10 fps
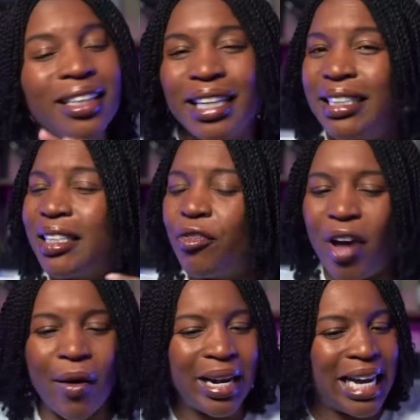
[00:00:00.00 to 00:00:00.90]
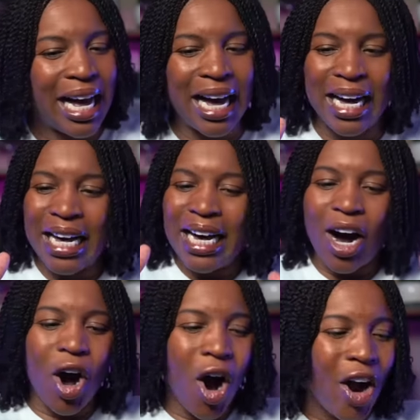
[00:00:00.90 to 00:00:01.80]
This is a very uh,
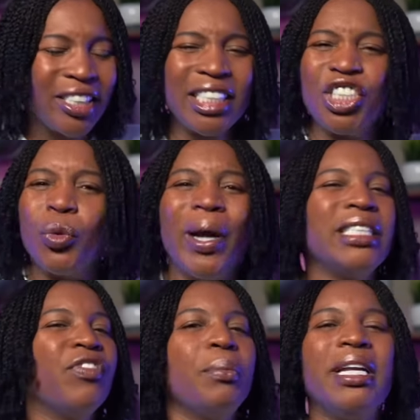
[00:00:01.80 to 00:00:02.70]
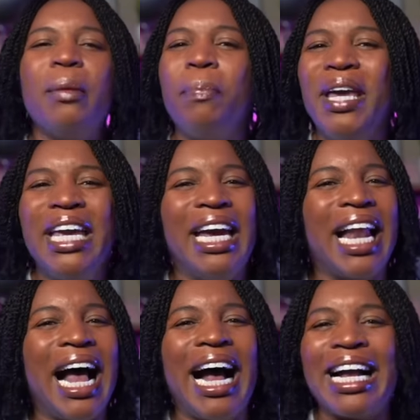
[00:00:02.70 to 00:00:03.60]
hard situation for me to be
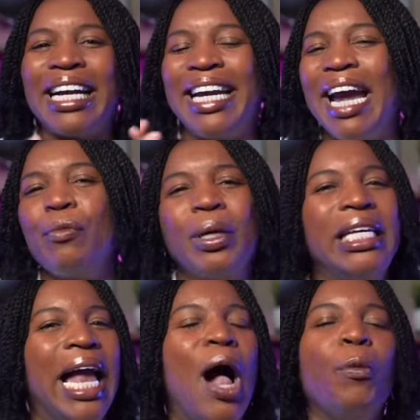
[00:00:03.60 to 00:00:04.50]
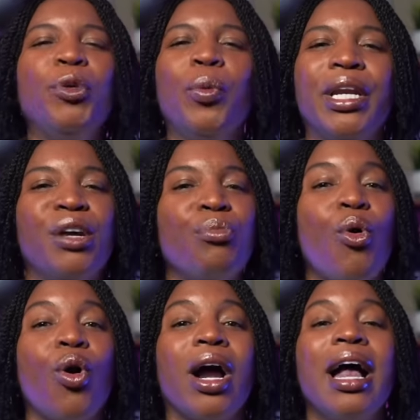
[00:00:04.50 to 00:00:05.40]
in. I, I can't really help you
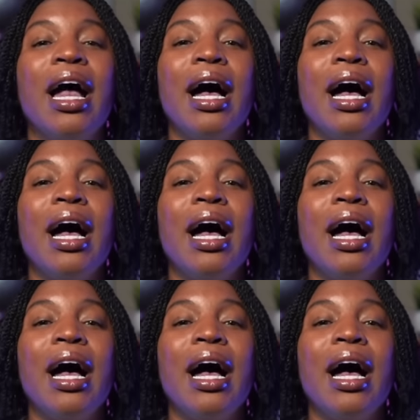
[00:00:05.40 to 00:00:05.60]
anymore.